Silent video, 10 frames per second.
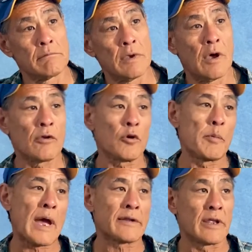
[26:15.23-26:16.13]
Well, I'll go
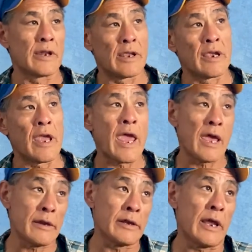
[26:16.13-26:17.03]
back to NA
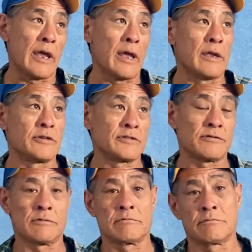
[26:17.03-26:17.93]
and AA
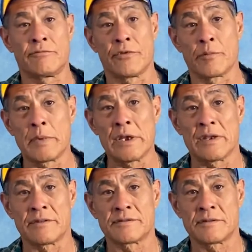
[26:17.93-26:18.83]
just for the
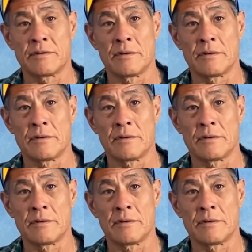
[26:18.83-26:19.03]
meetings.